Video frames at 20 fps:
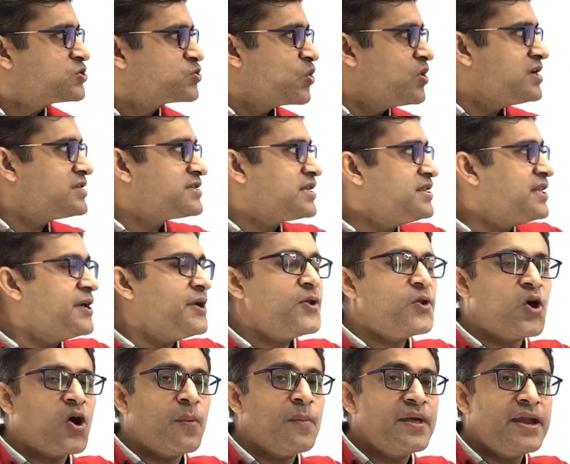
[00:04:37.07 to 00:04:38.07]
Students in the
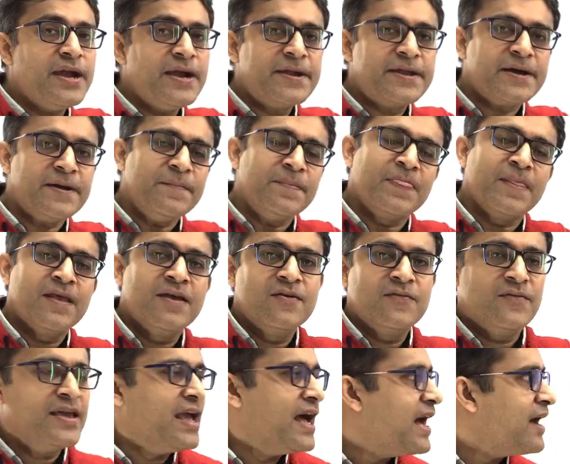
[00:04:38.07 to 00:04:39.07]
denominator,
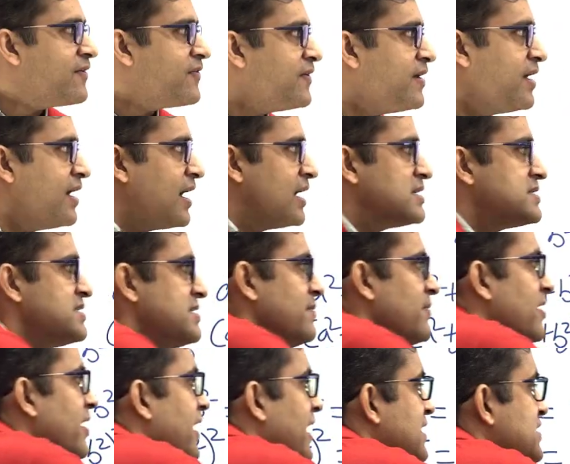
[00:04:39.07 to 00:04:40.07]
we have a
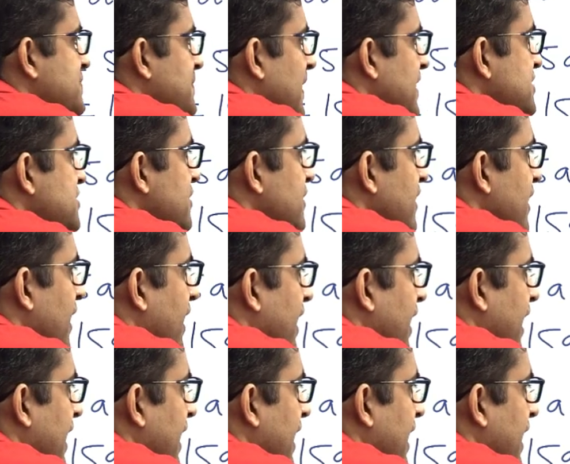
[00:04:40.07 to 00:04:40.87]
similar expression